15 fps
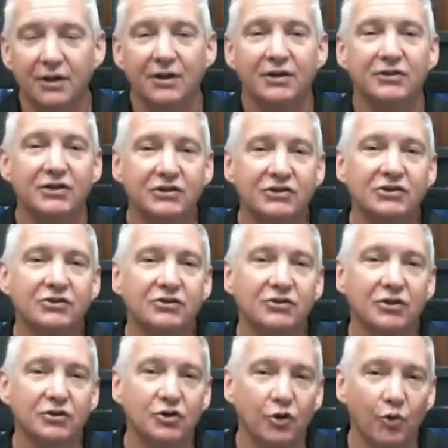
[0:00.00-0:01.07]
This is the
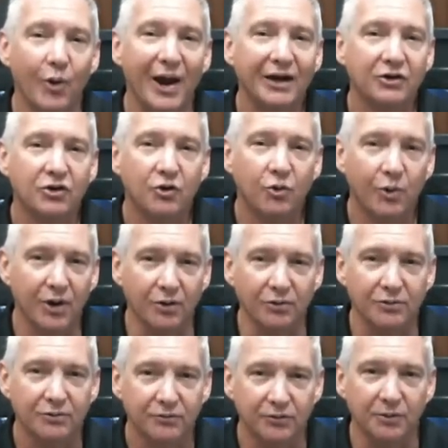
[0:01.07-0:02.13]
direct quote
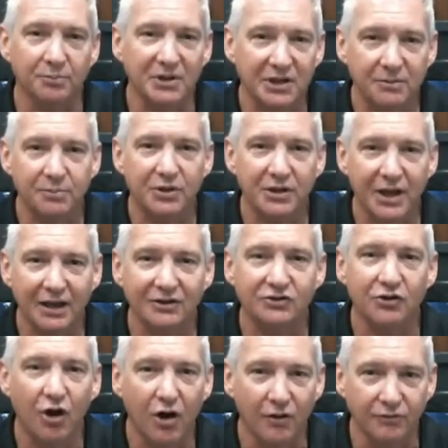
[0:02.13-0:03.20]
from EPA's
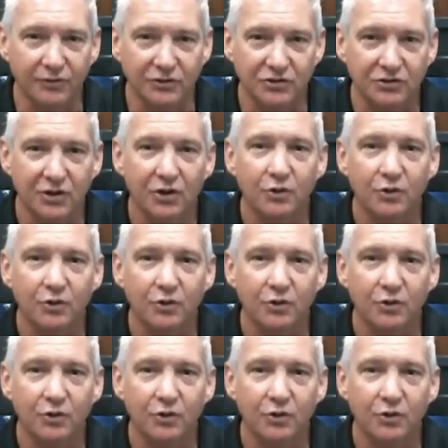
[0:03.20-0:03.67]
office